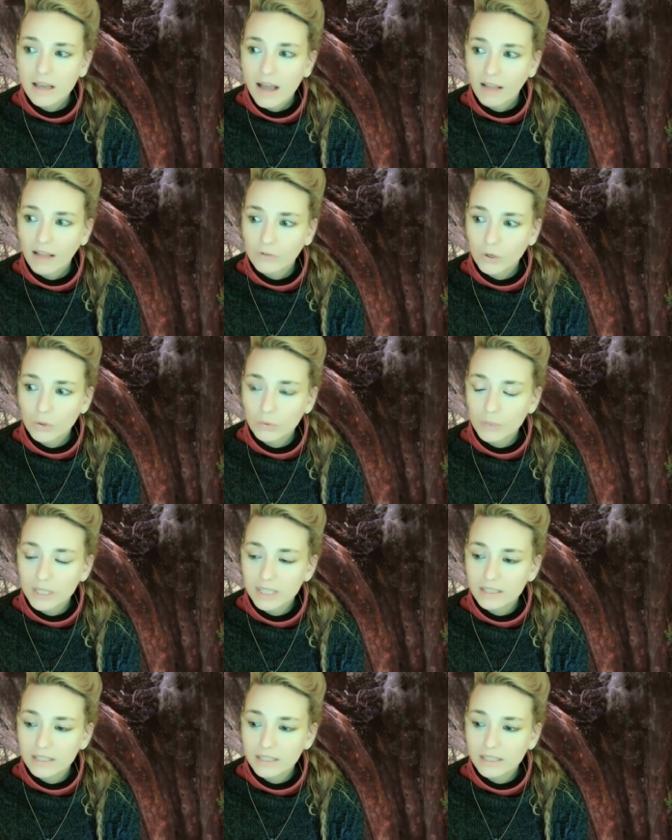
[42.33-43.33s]
I've
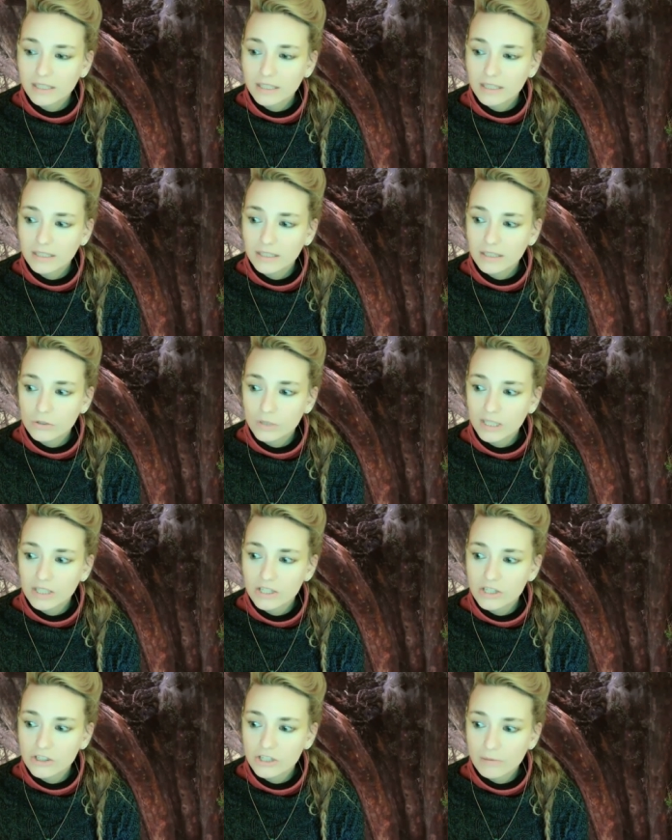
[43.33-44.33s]
already
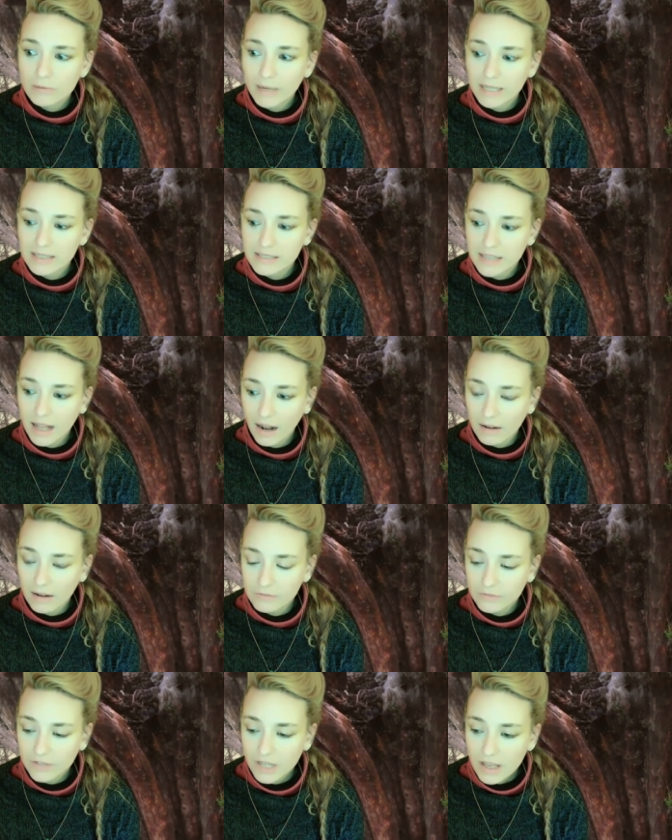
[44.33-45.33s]
transitioned
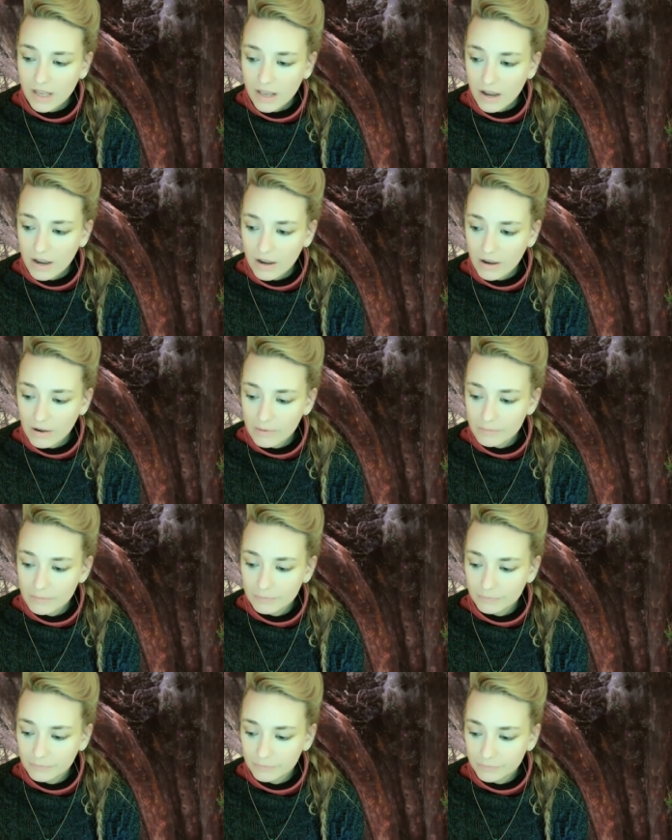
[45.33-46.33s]
myself
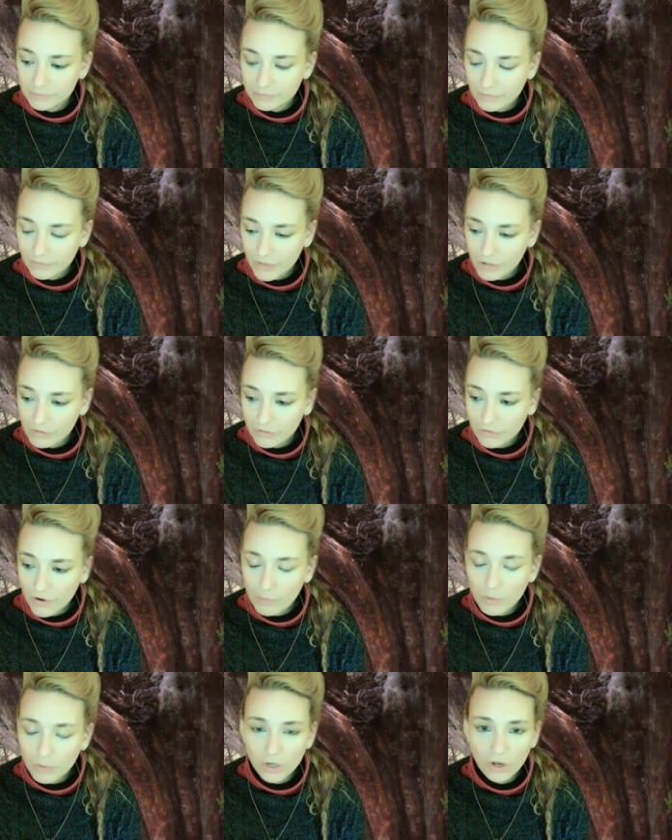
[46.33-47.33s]

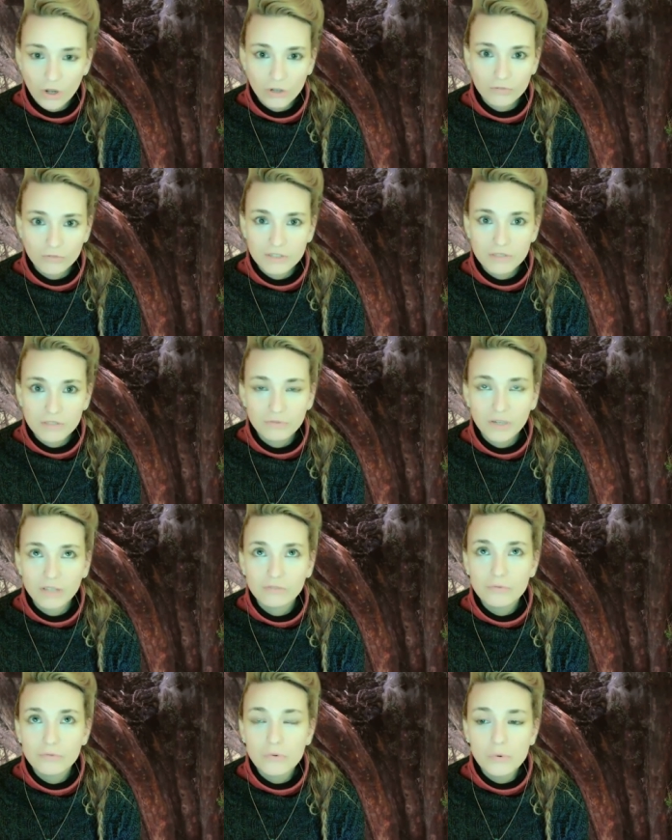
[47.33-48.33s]
from a lot of
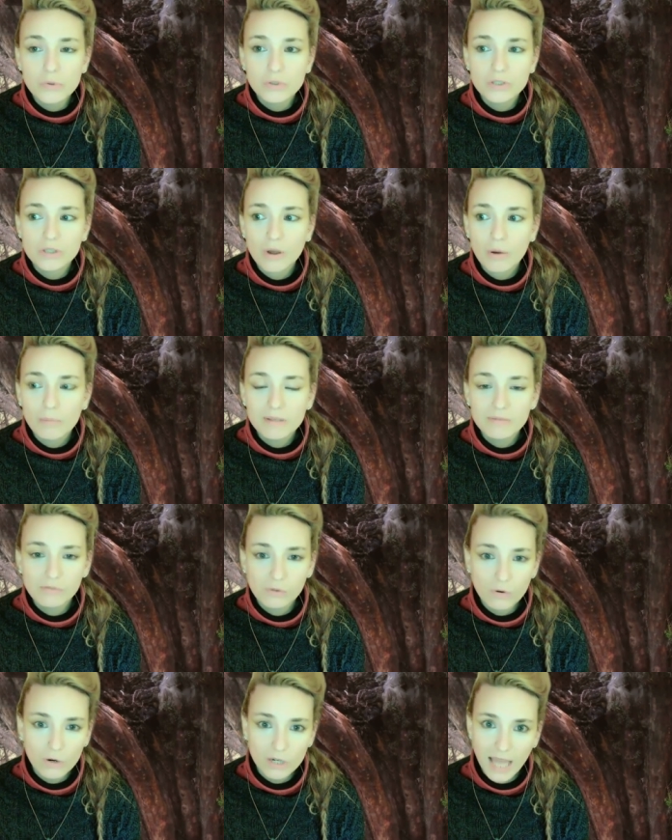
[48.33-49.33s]
different foods
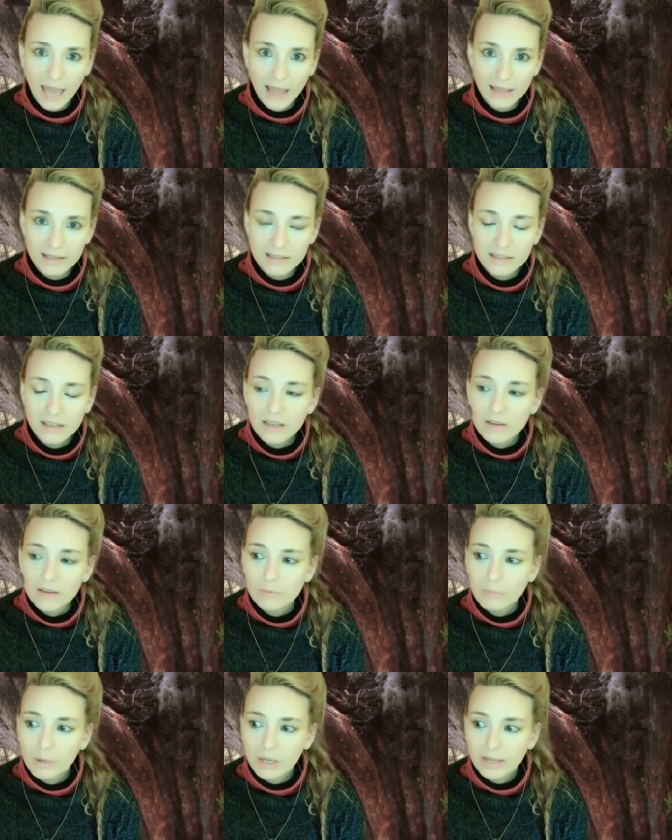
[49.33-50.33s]
before that,
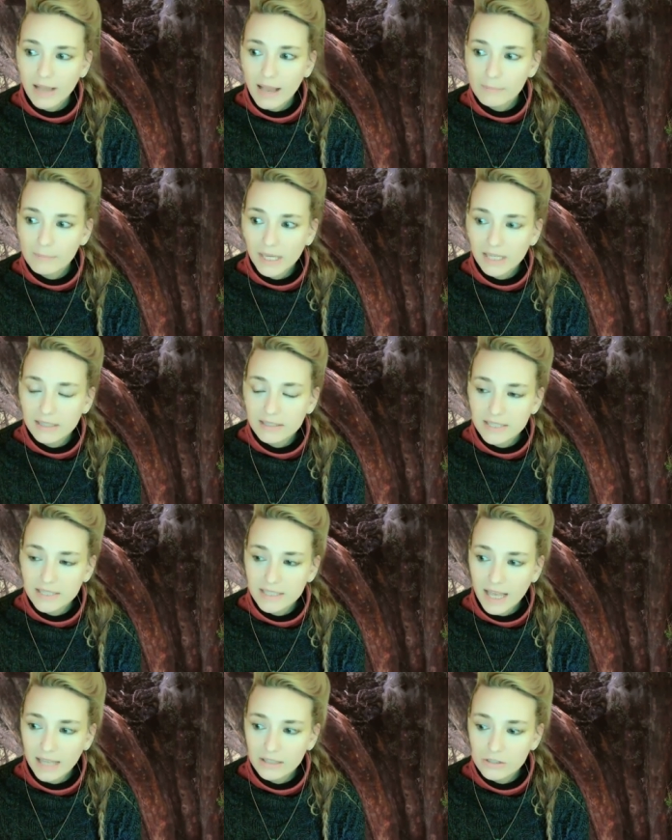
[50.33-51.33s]
but I made
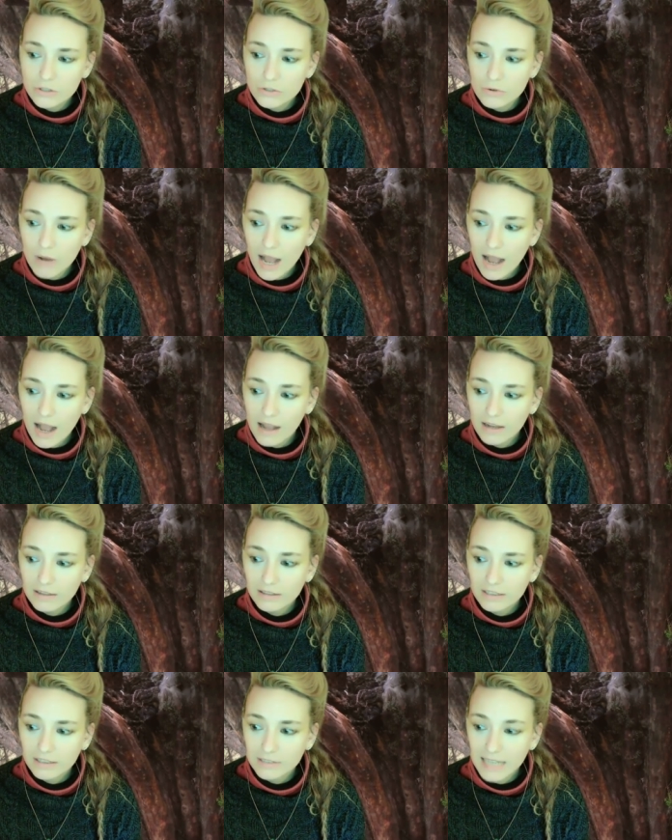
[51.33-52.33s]
the
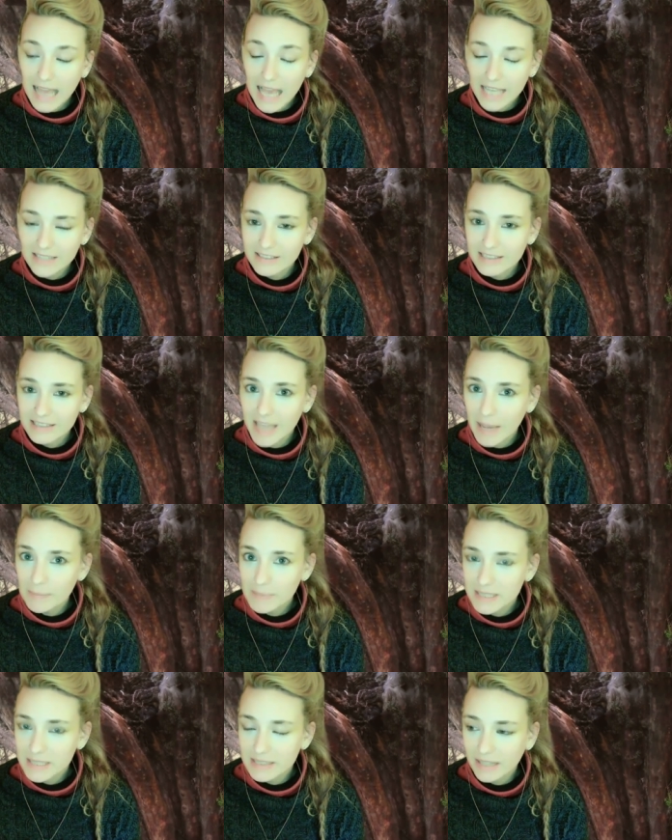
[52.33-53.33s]
extra last
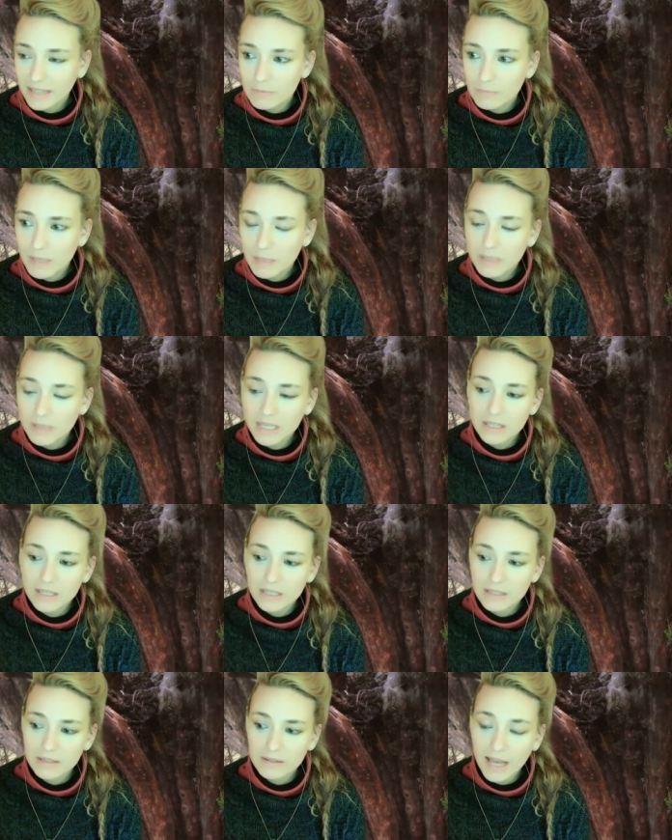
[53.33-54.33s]
steps that
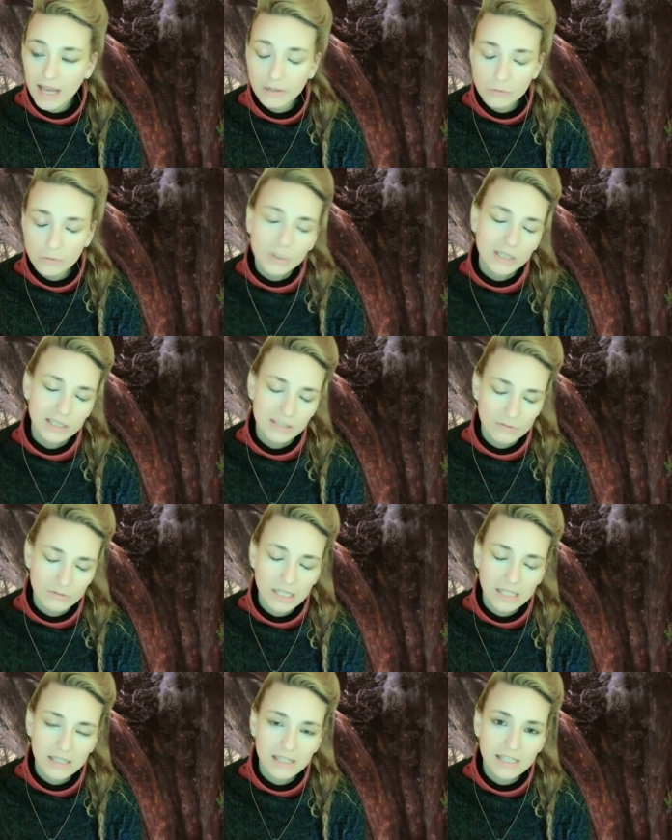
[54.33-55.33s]
were
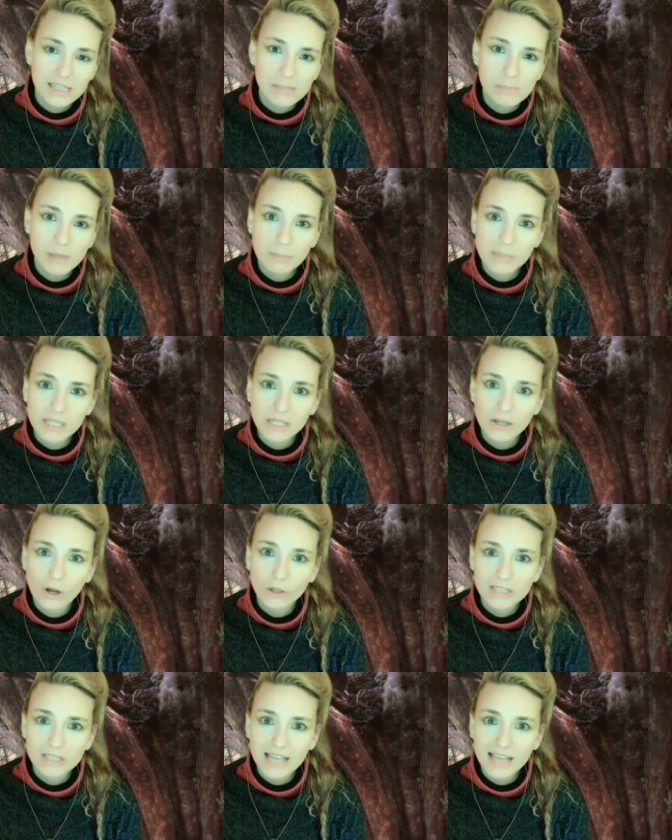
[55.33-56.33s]
definitely keeping me
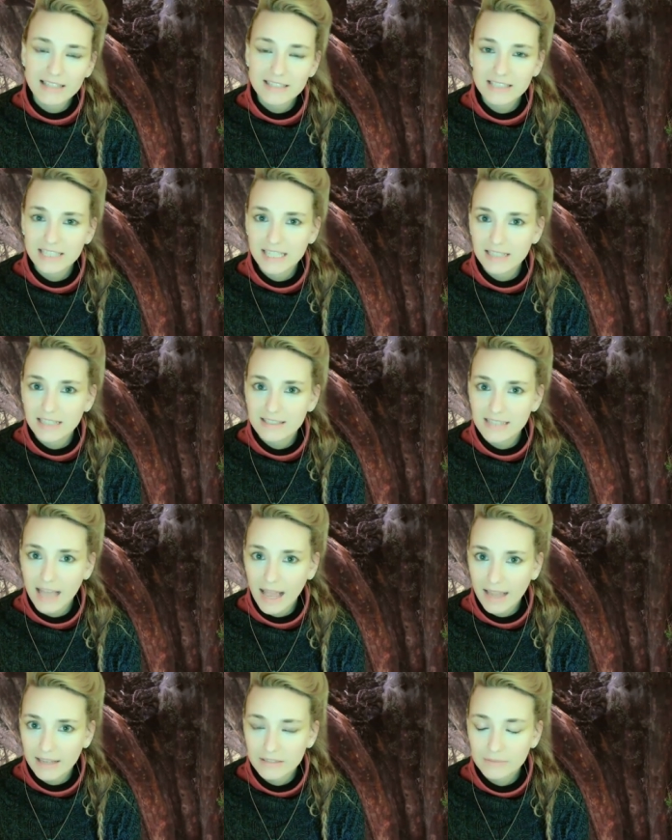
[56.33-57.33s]
on the acidic
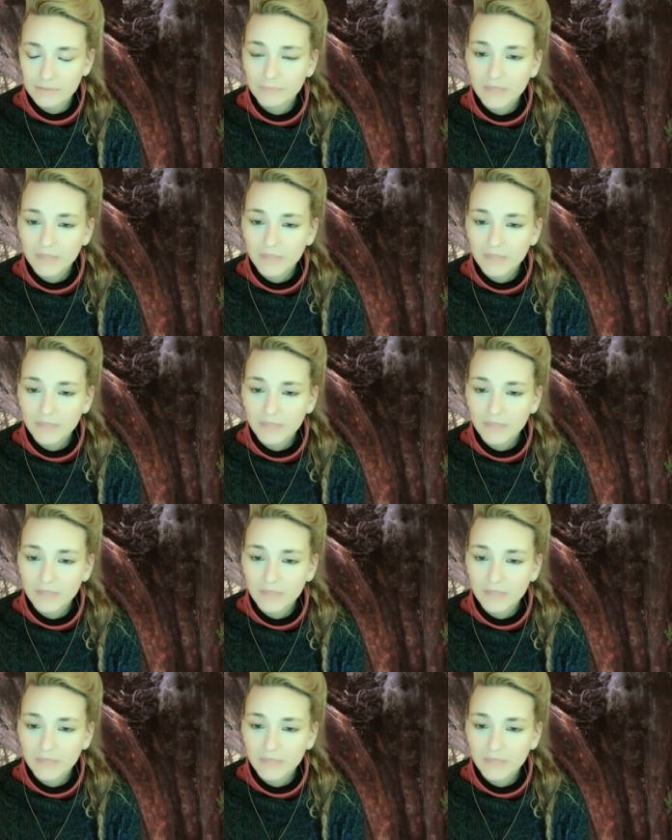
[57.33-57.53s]
side.